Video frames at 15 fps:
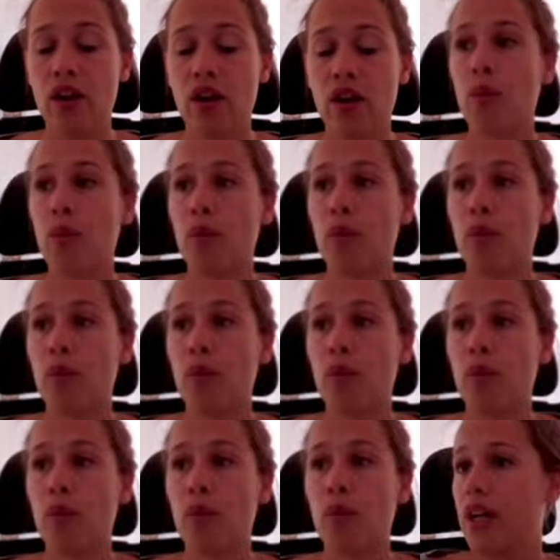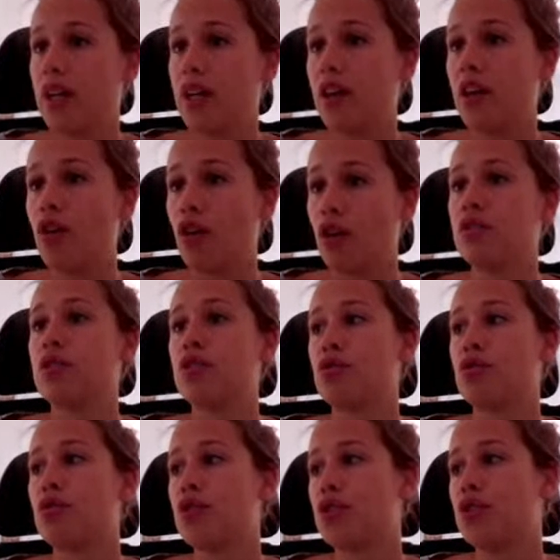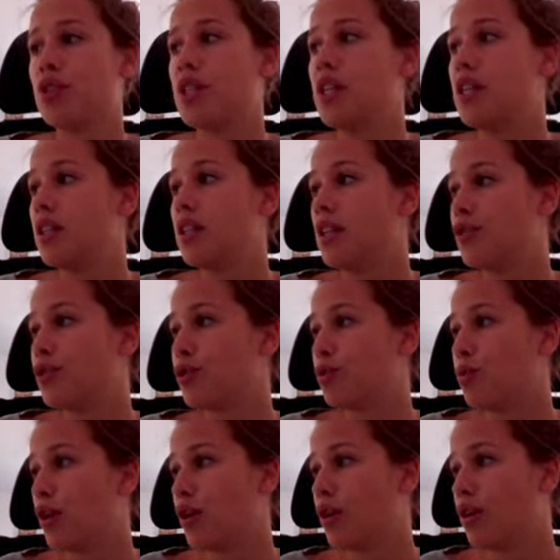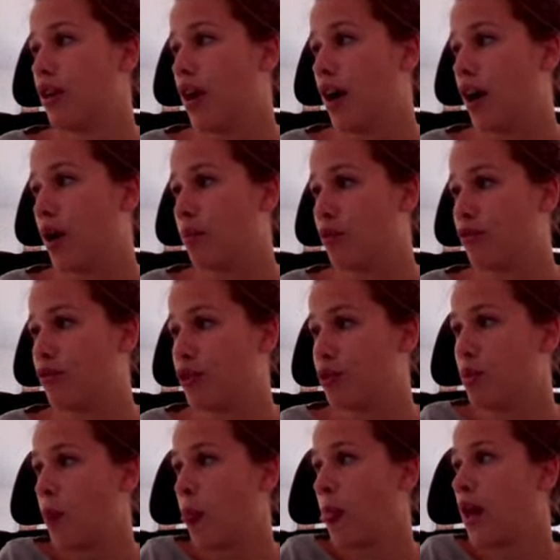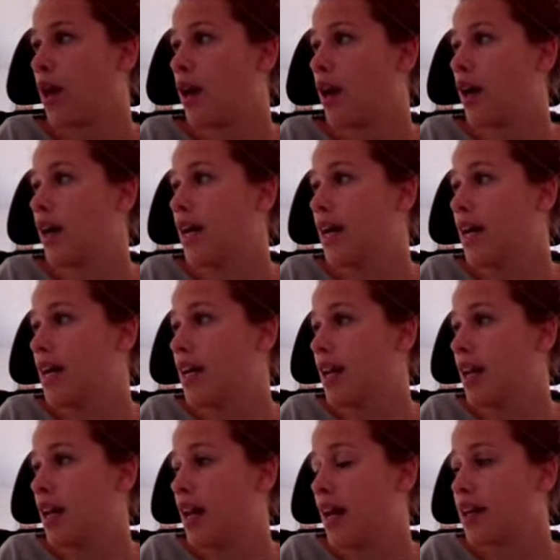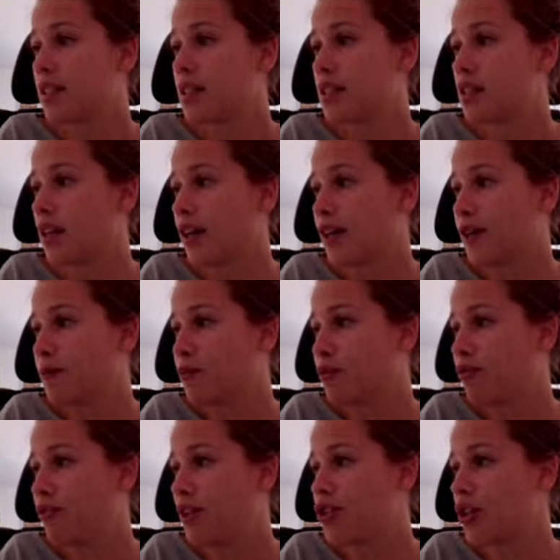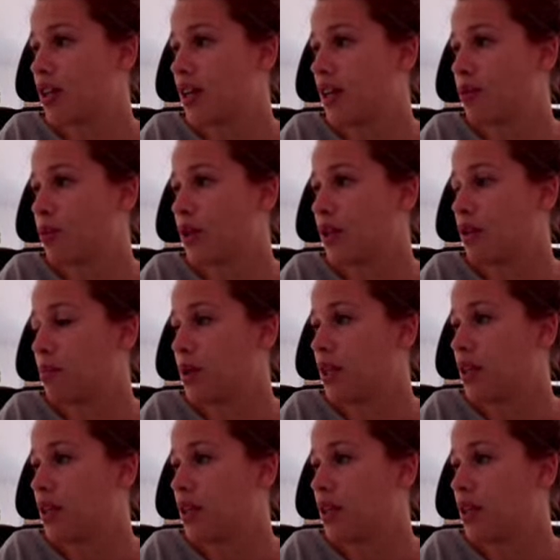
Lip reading: more integrating all the tools you need into one view. A next feature that will be